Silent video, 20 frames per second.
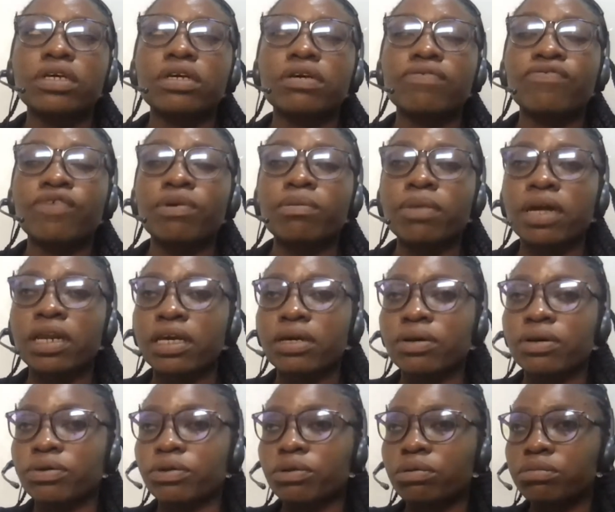informal
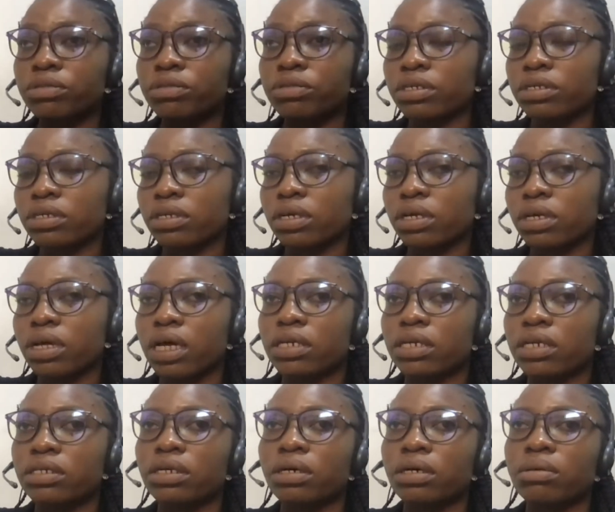economy
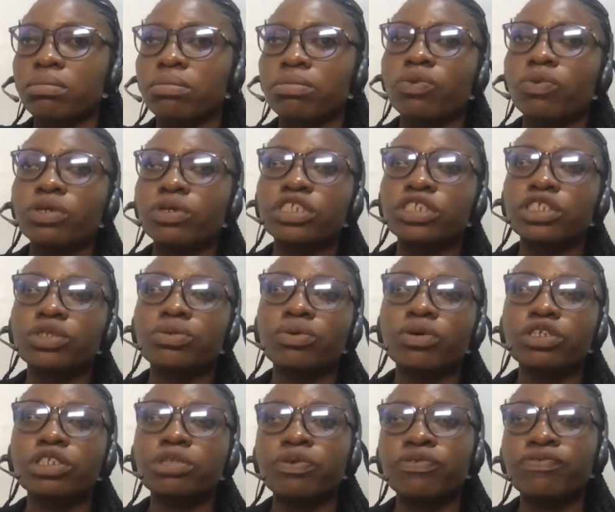and what it
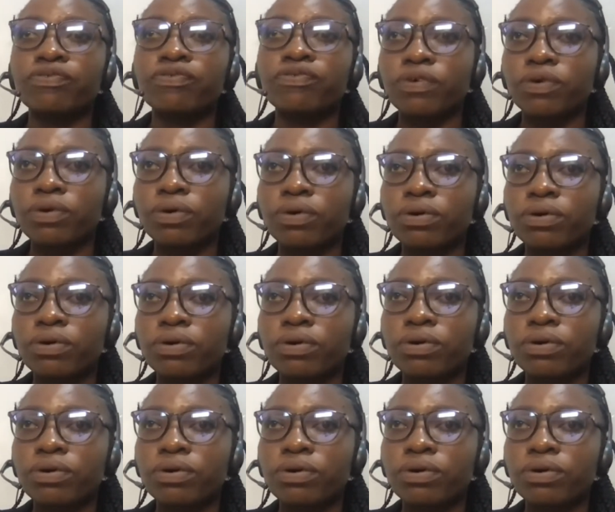was before,